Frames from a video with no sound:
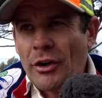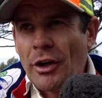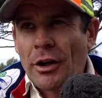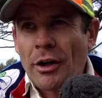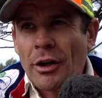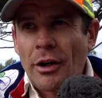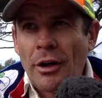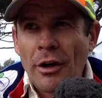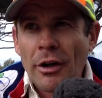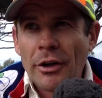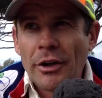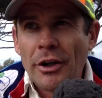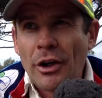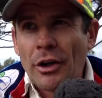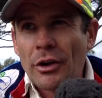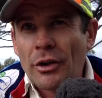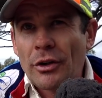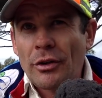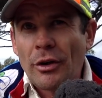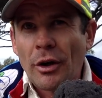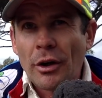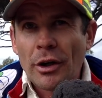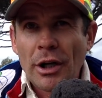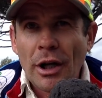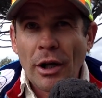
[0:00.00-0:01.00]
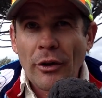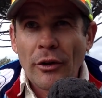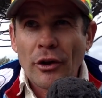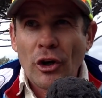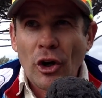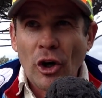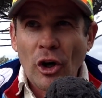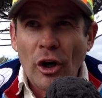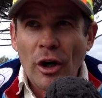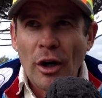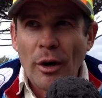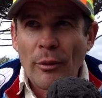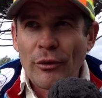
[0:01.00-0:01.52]
like, oh, you know, I'll cut the
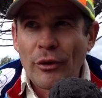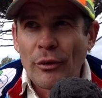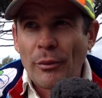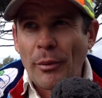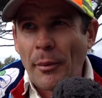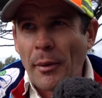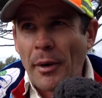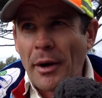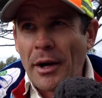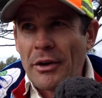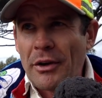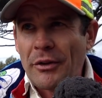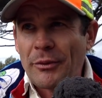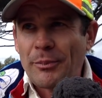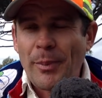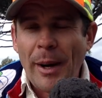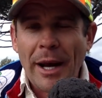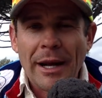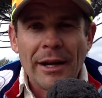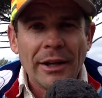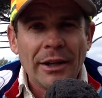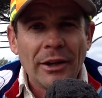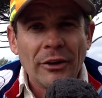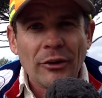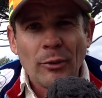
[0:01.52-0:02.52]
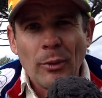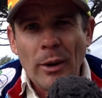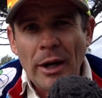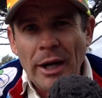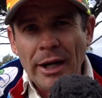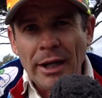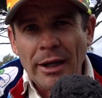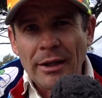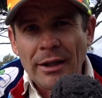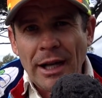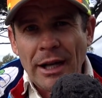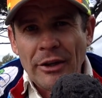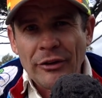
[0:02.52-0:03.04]
carbs and blah, blah, and he's battling his
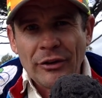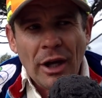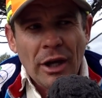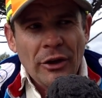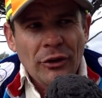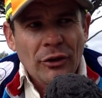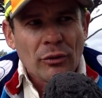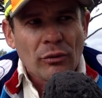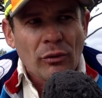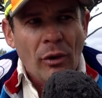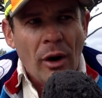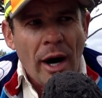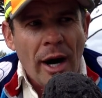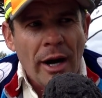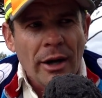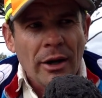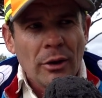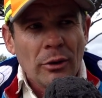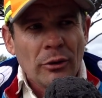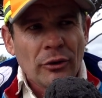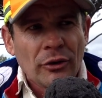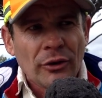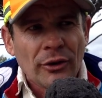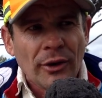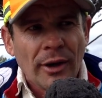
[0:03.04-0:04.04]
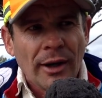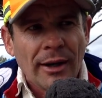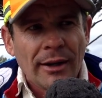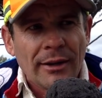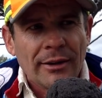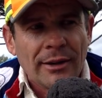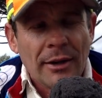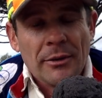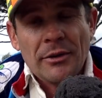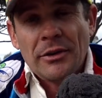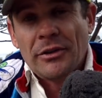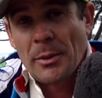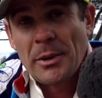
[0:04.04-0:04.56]
weight. He's a rider who's like,
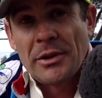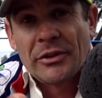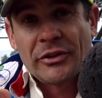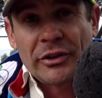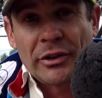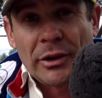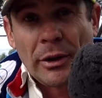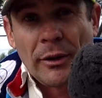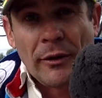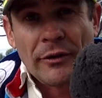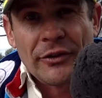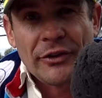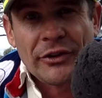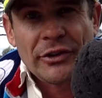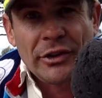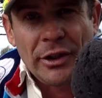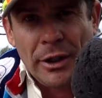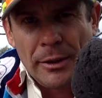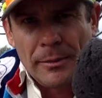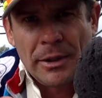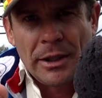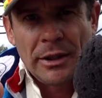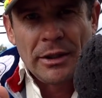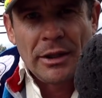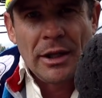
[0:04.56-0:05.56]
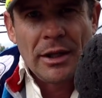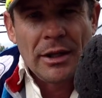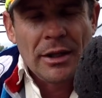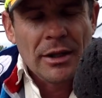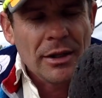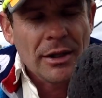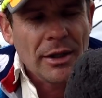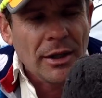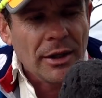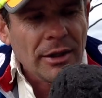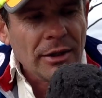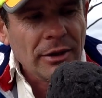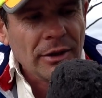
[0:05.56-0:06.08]
he's slim and
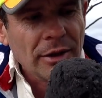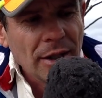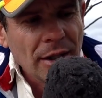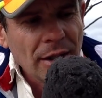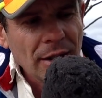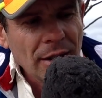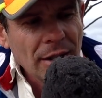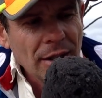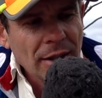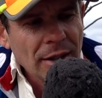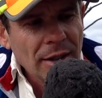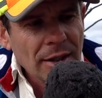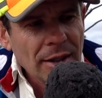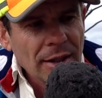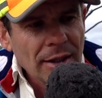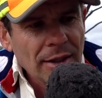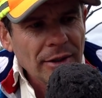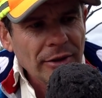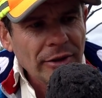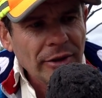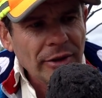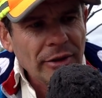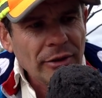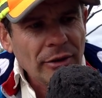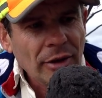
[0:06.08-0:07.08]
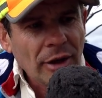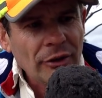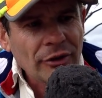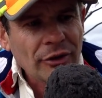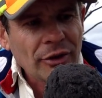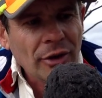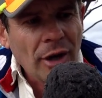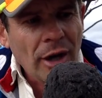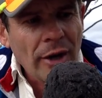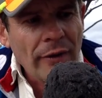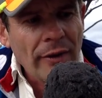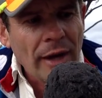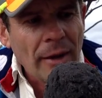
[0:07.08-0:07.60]
he's a nice
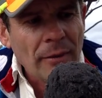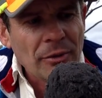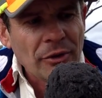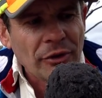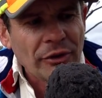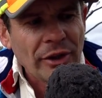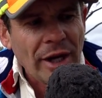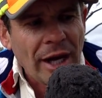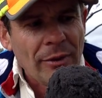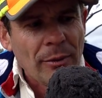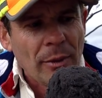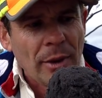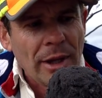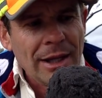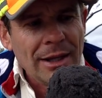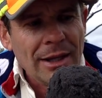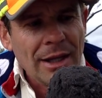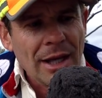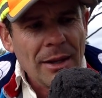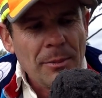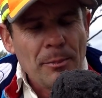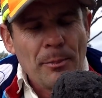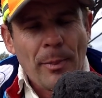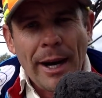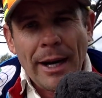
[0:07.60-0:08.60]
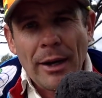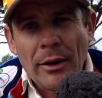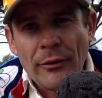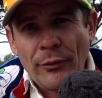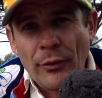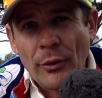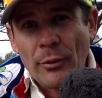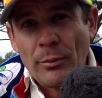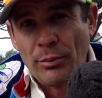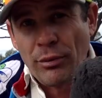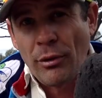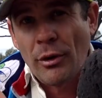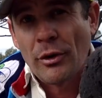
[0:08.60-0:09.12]
guy on that. I'm just saying that
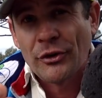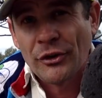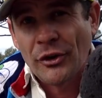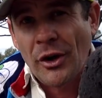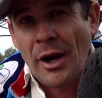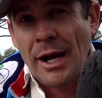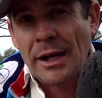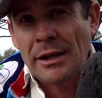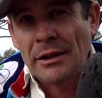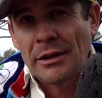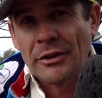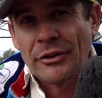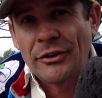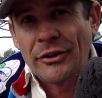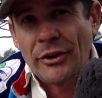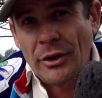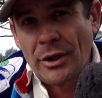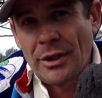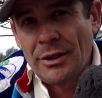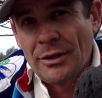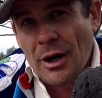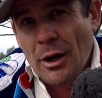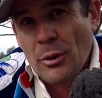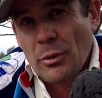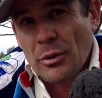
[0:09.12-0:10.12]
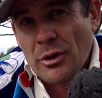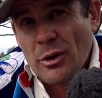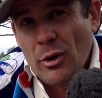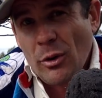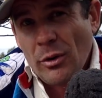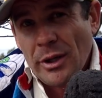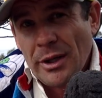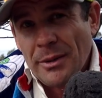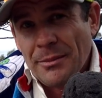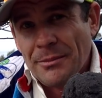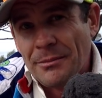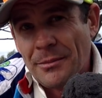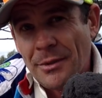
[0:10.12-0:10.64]
for pro cyclists, though, I wouldn't
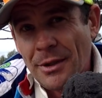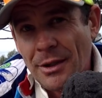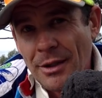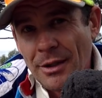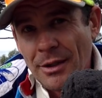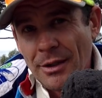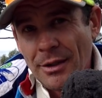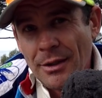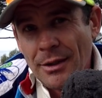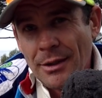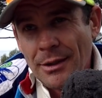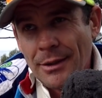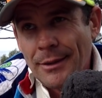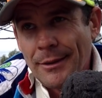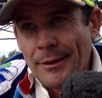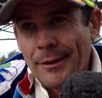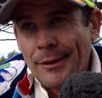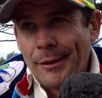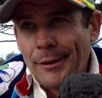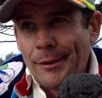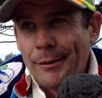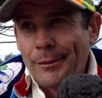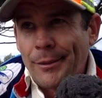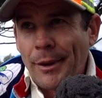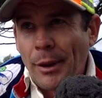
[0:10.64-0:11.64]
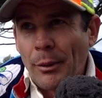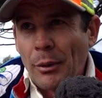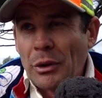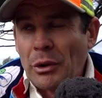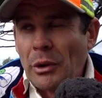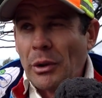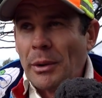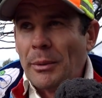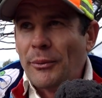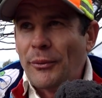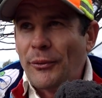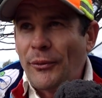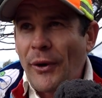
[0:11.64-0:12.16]
call
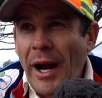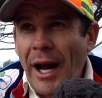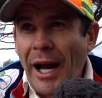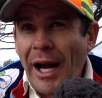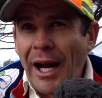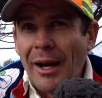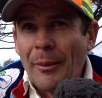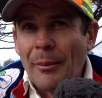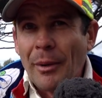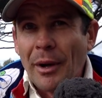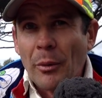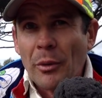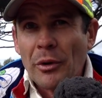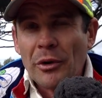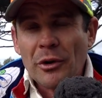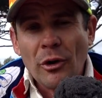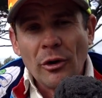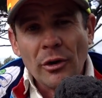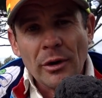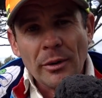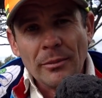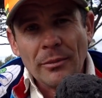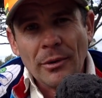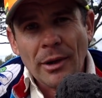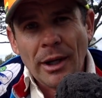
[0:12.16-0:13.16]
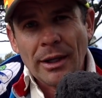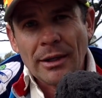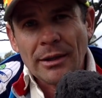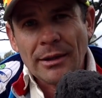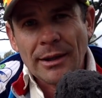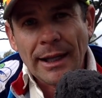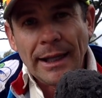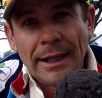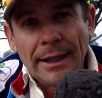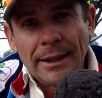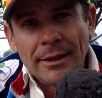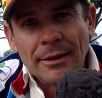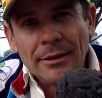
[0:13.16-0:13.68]
him fat, but I wouldn't call him like
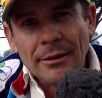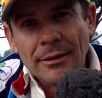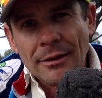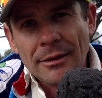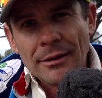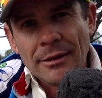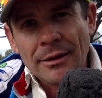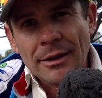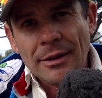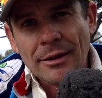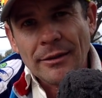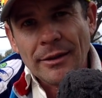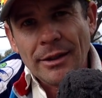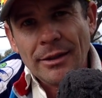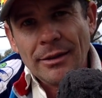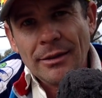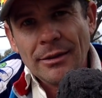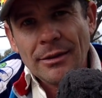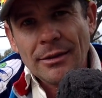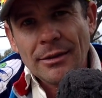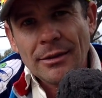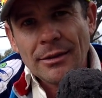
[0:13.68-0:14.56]
lean, you know what I mean?